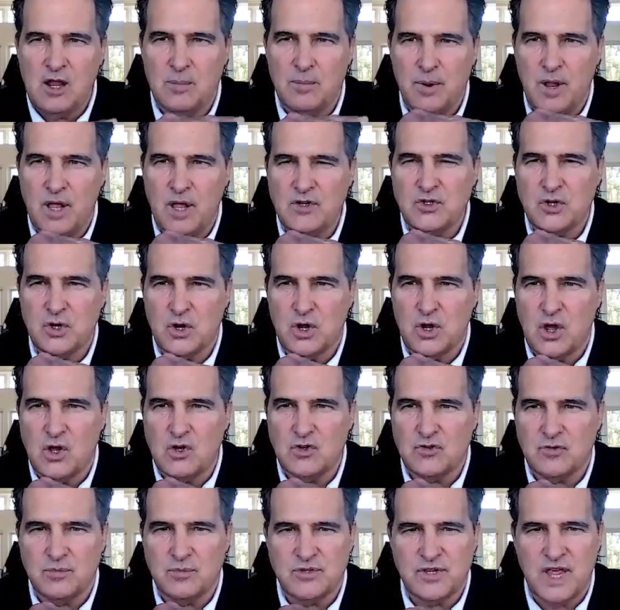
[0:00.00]
your blood sugar
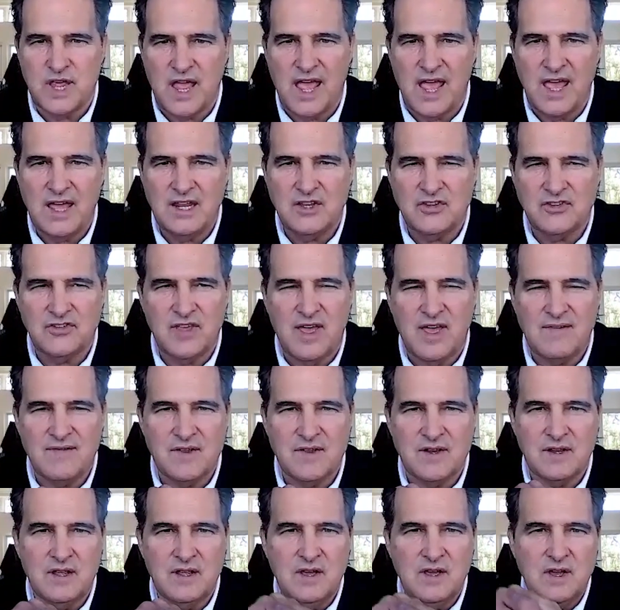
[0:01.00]
goes from say
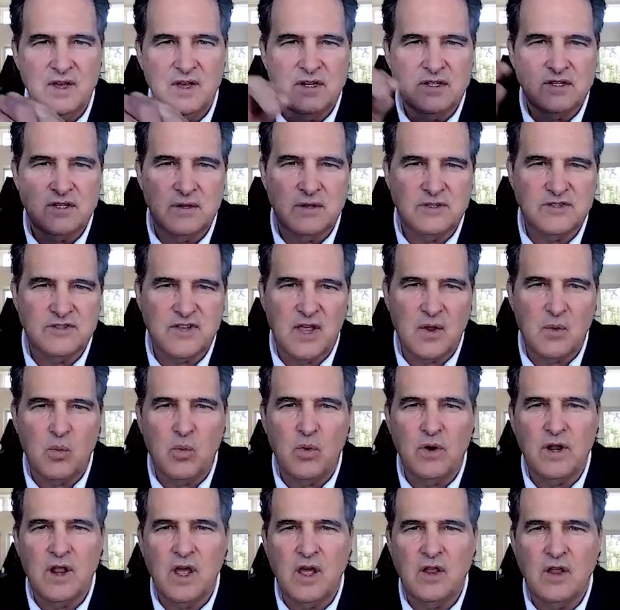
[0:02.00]
87 to say
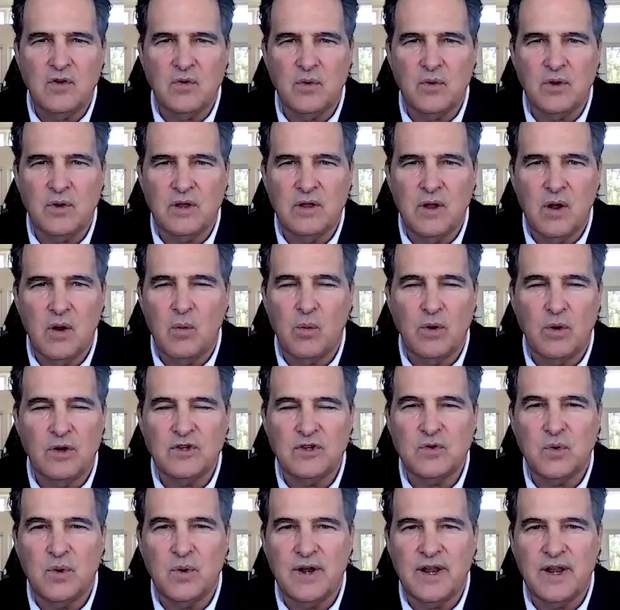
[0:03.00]
100 or
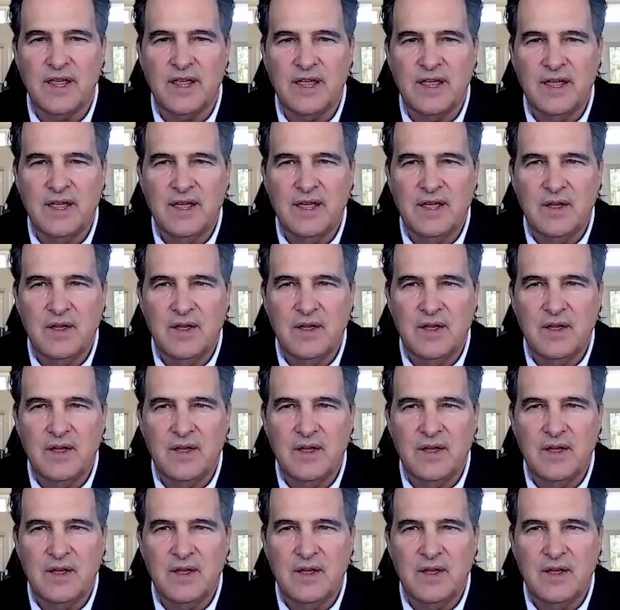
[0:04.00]
120.